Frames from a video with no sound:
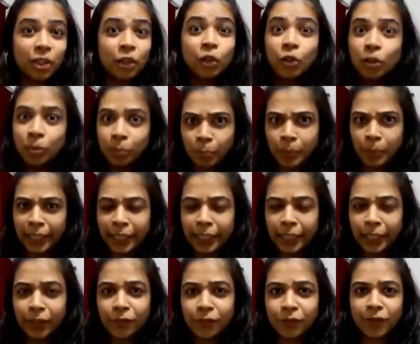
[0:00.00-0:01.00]
good
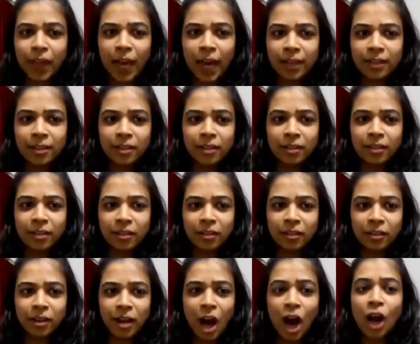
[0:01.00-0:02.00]
belief that
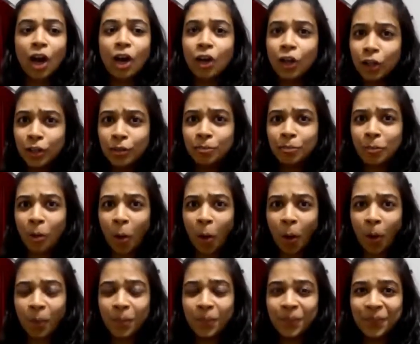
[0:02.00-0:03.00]
a good
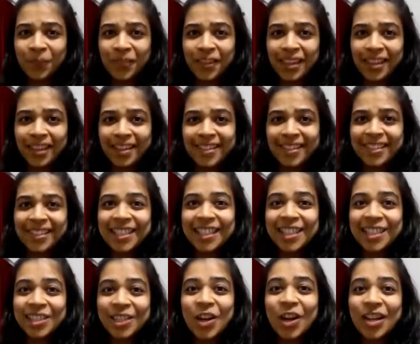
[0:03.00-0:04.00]
mom
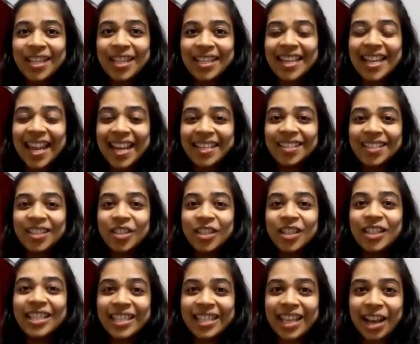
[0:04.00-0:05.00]
does not let
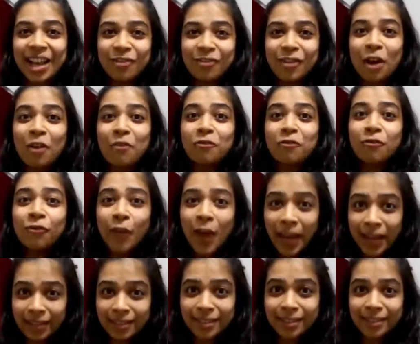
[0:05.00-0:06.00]
herself
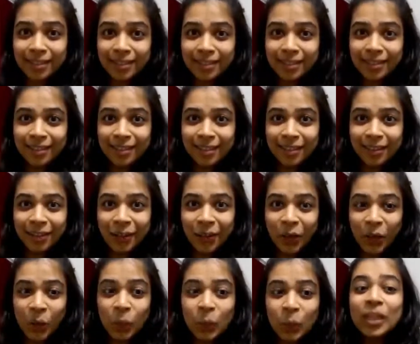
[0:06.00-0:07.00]
affect
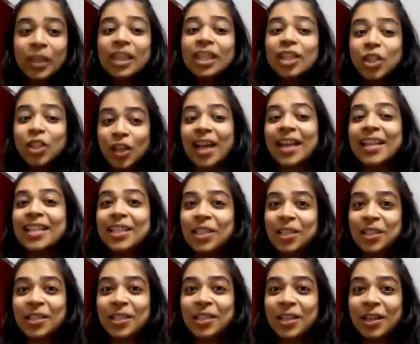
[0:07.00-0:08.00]
with the
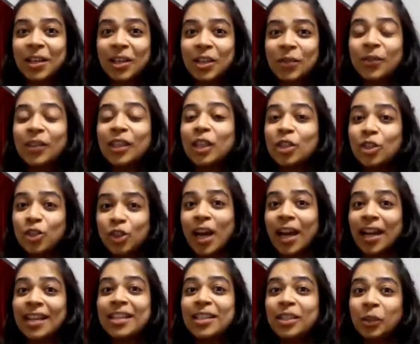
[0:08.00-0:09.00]

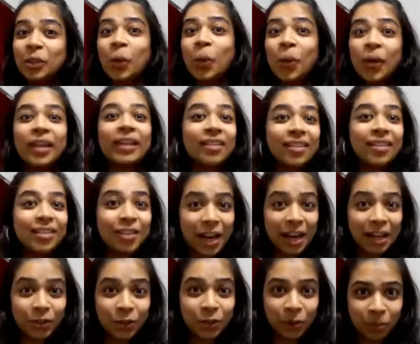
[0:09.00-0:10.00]
child throwing a
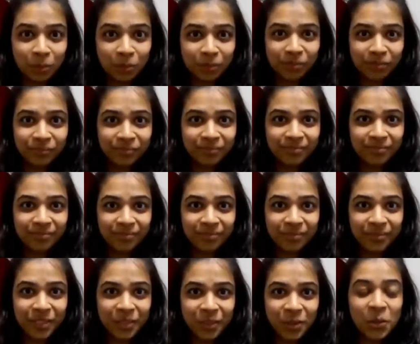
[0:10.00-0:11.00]
tantrum.
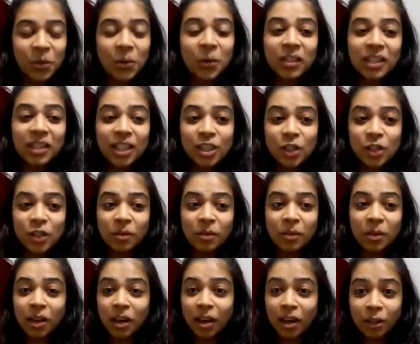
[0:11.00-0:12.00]
So
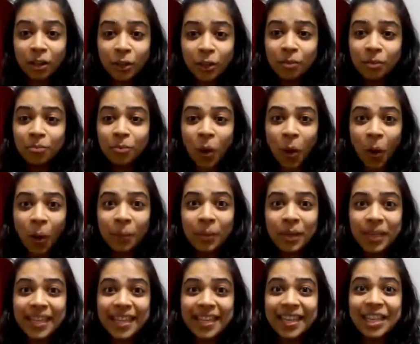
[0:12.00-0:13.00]
a good
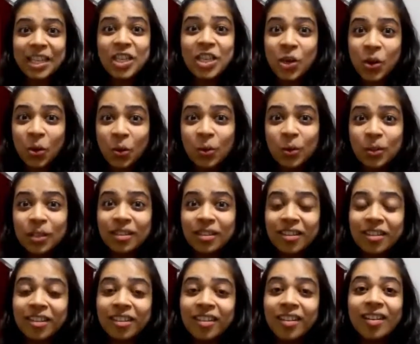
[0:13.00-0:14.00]
mom knows
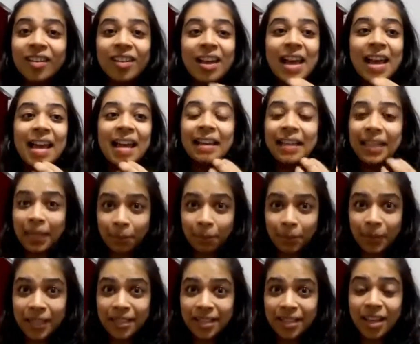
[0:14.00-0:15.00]
her
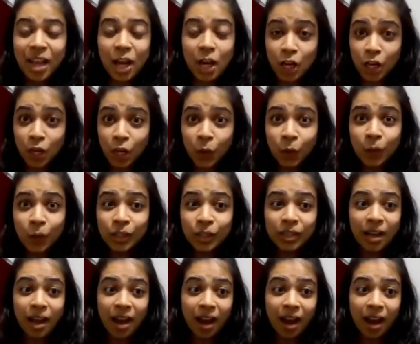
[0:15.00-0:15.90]
limits, knows